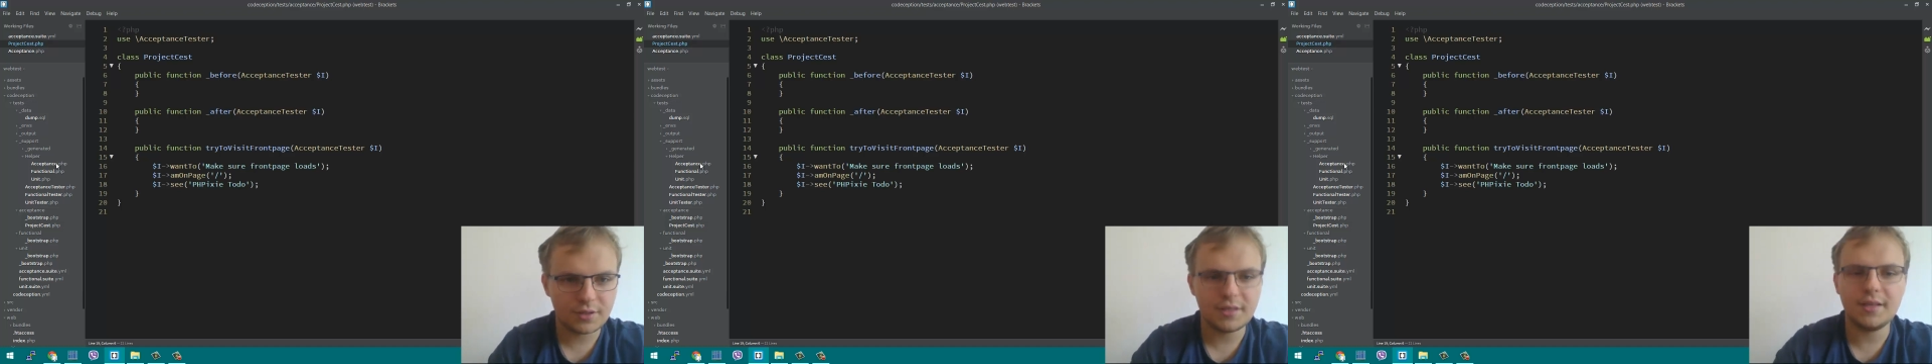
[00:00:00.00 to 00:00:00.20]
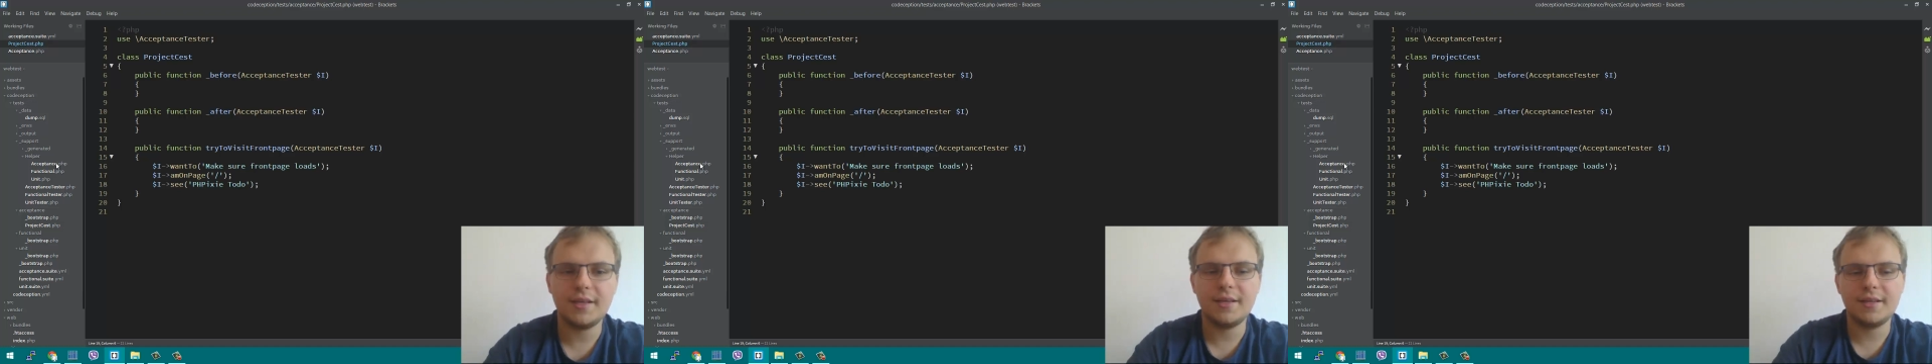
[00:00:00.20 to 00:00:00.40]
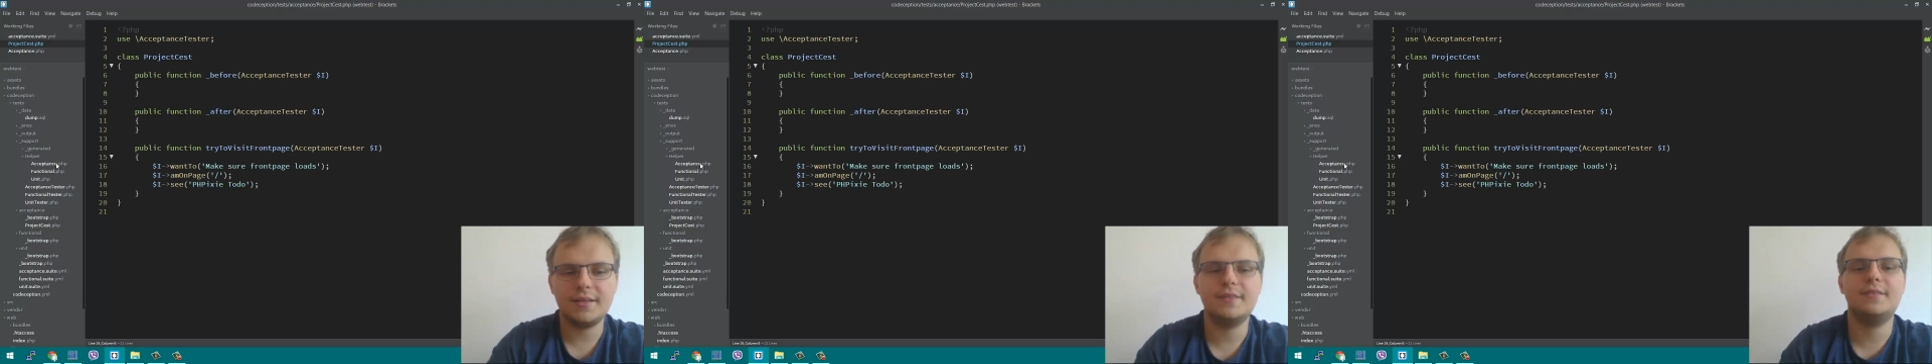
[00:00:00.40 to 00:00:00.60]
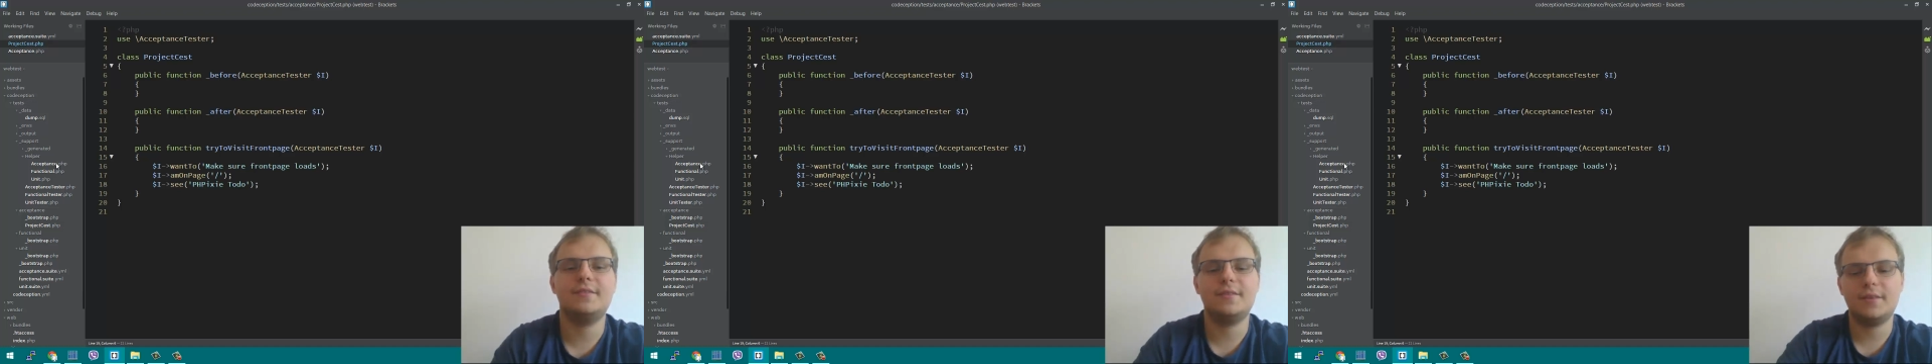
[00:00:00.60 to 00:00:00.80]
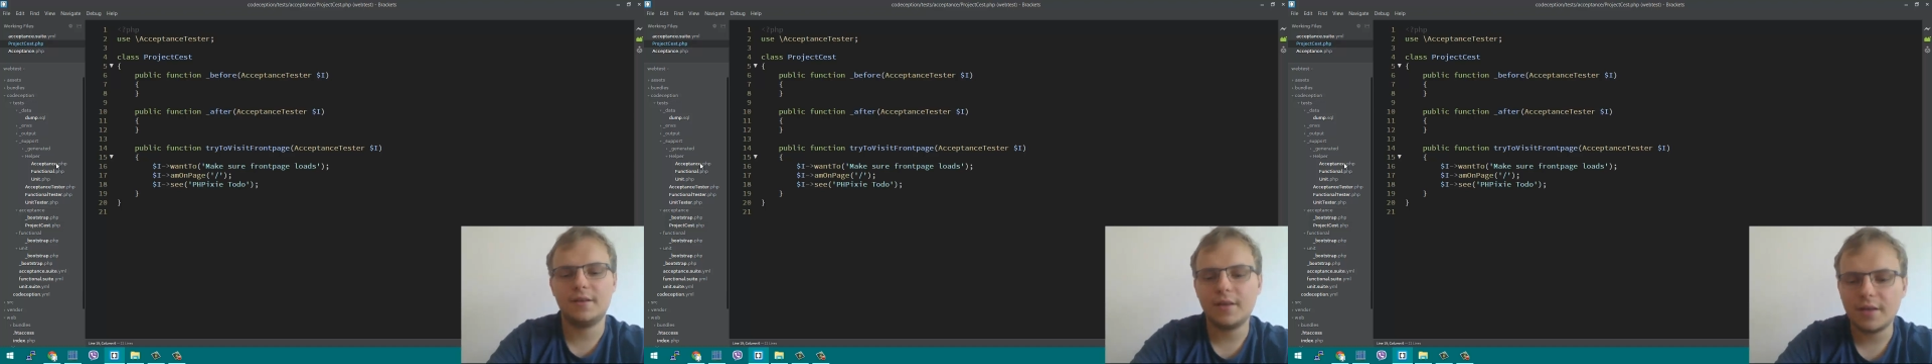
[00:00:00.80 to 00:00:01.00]
is
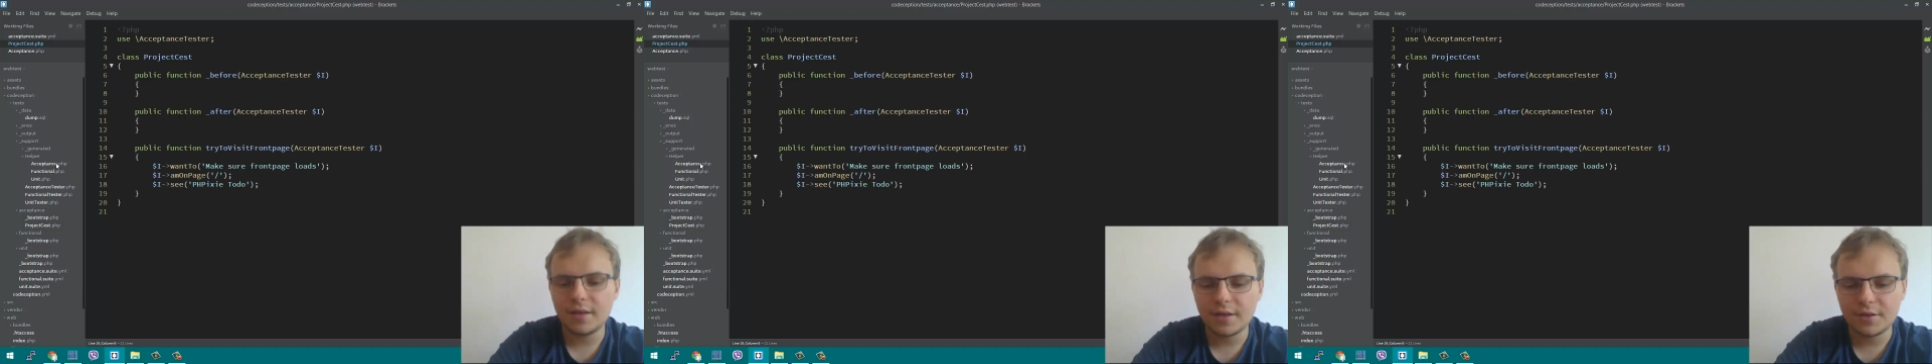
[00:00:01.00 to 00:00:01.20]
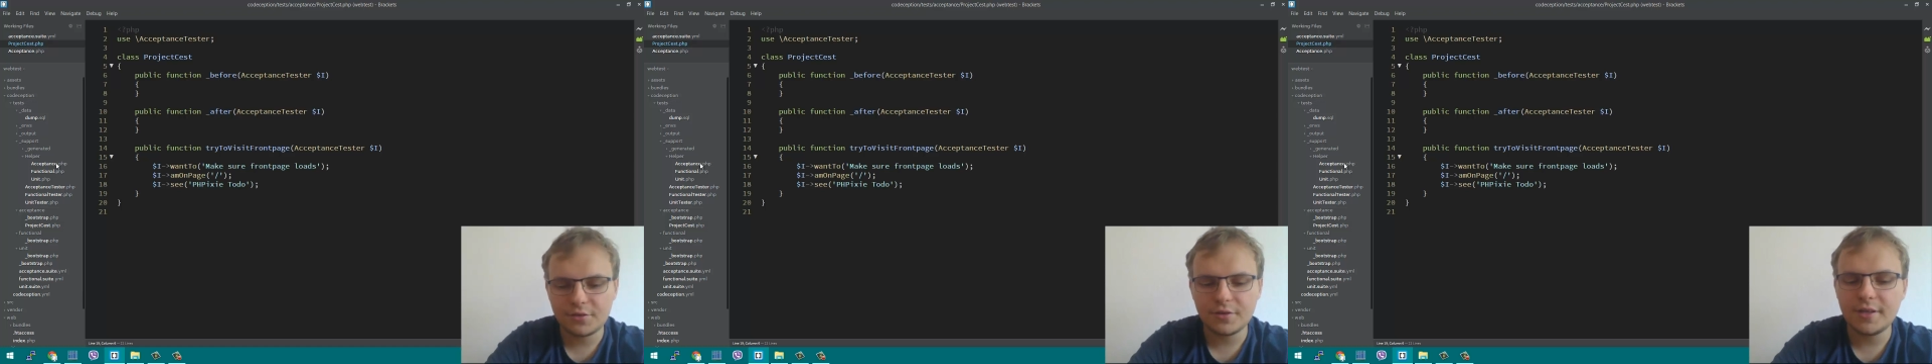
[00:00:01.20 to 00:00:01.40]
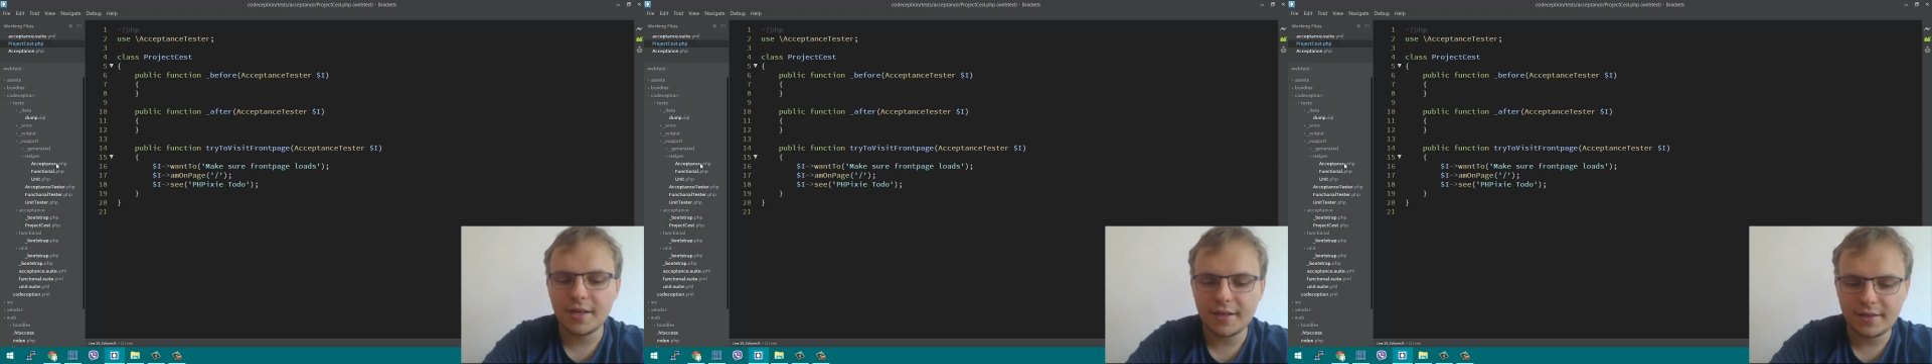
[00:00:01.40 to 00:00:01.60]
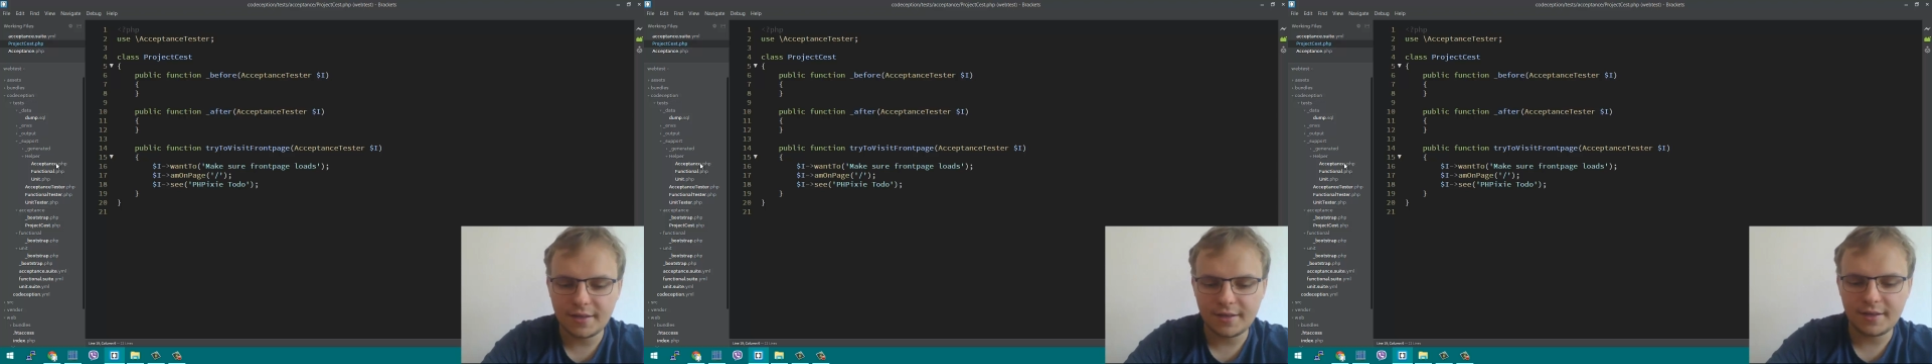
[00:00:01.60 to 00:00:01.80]
to get an